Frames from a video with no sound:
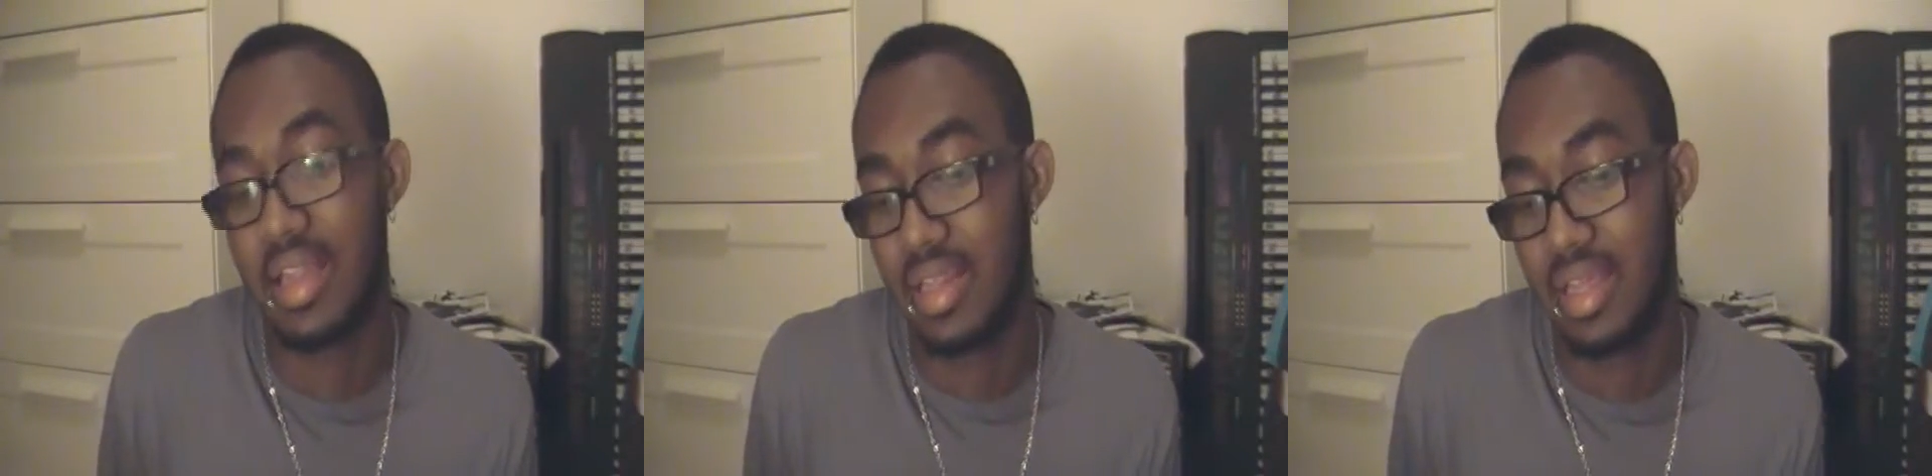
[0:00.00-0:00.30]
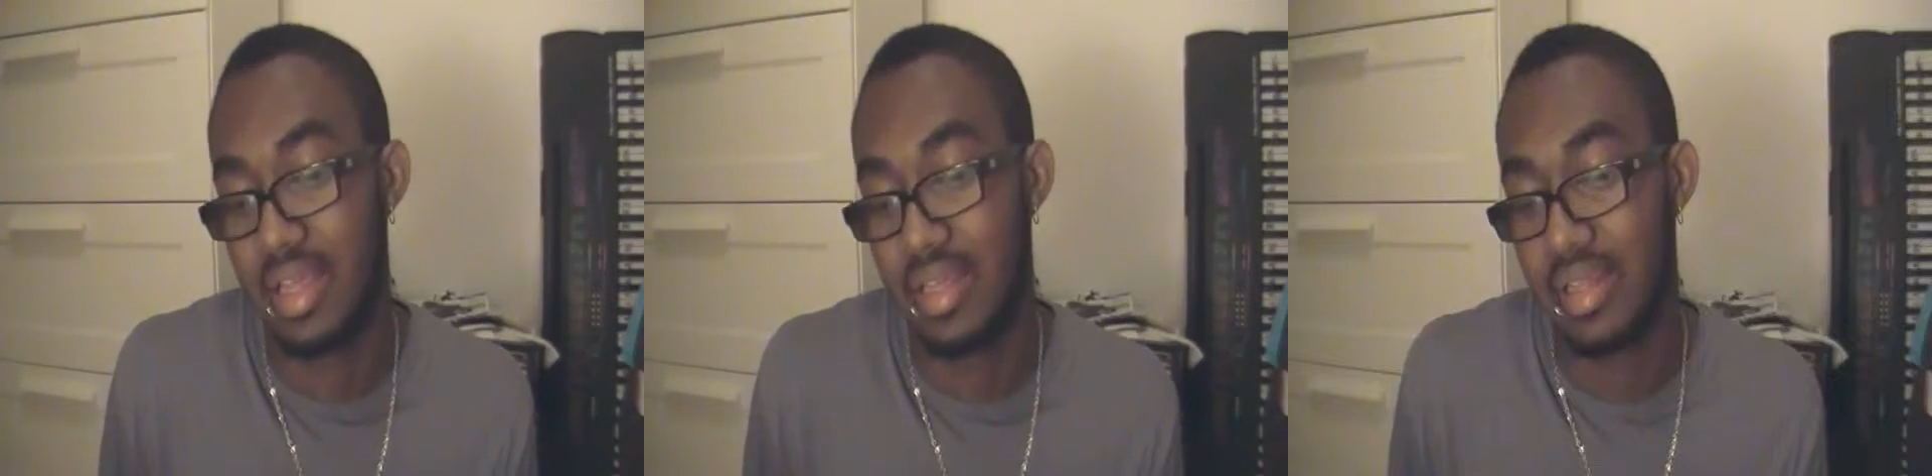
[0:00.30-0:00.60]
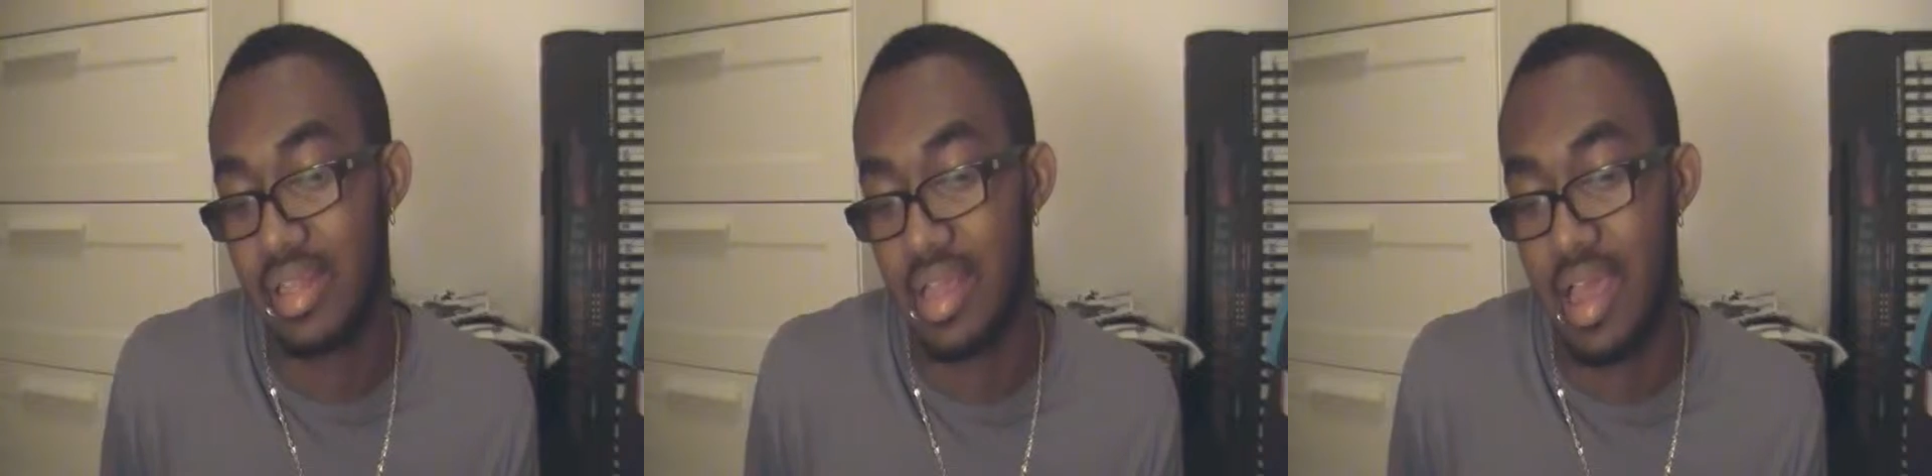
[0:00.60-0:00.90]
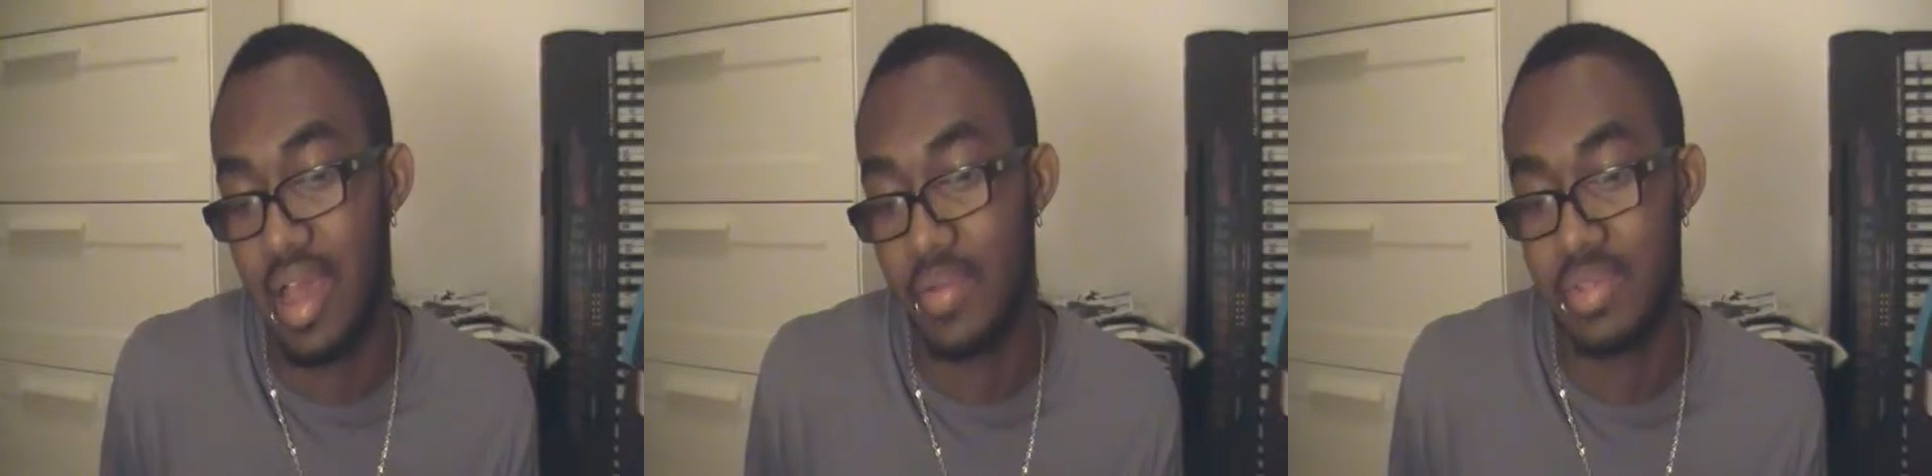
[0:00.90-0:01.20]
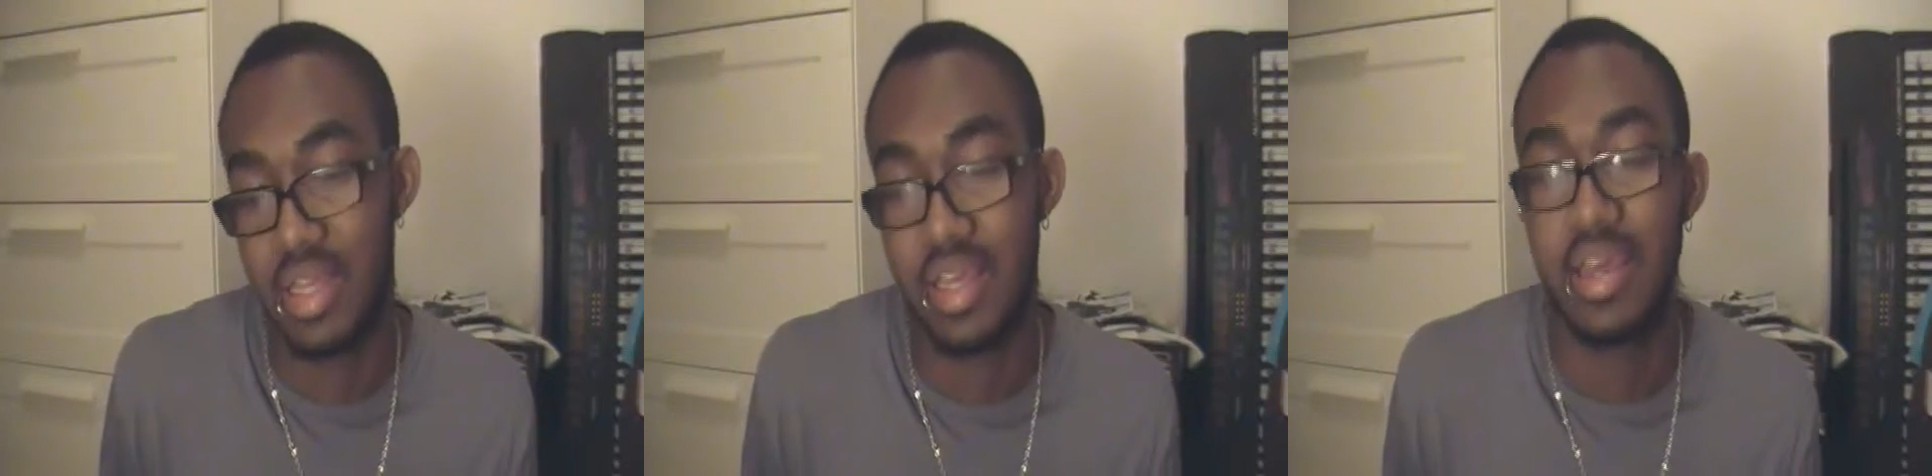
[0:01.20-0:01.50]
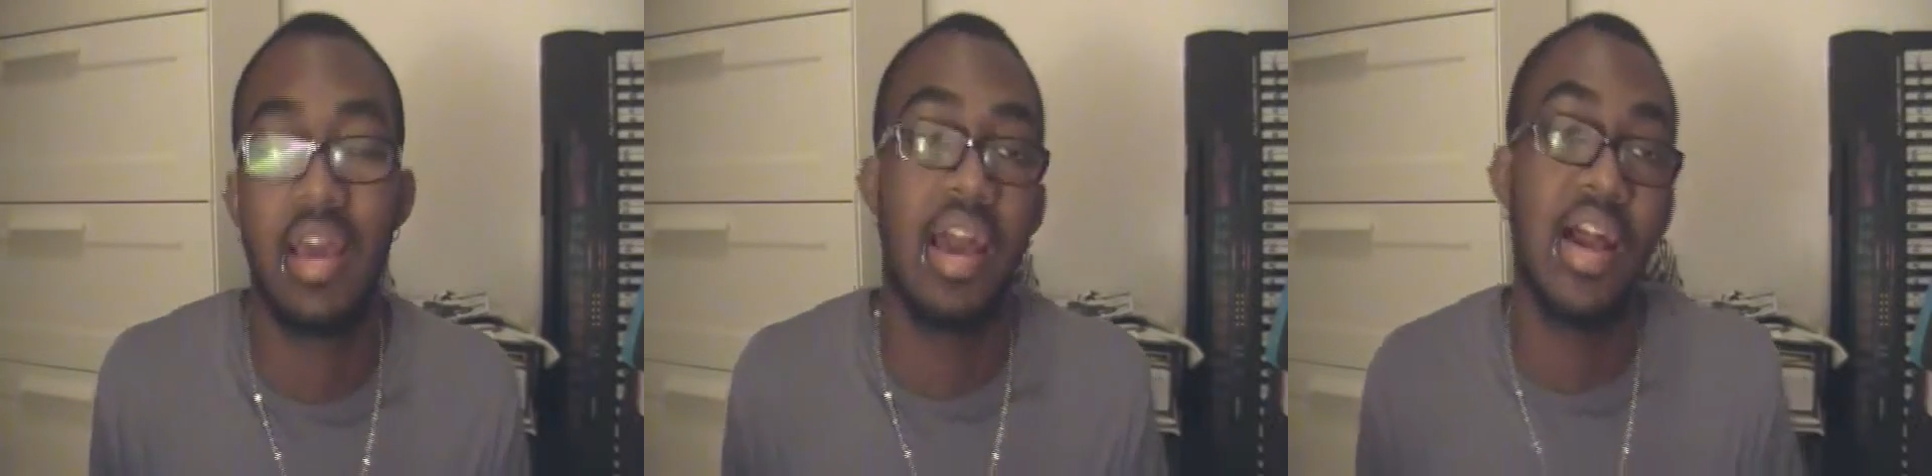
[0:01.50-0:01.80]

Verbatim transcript: And then I was like,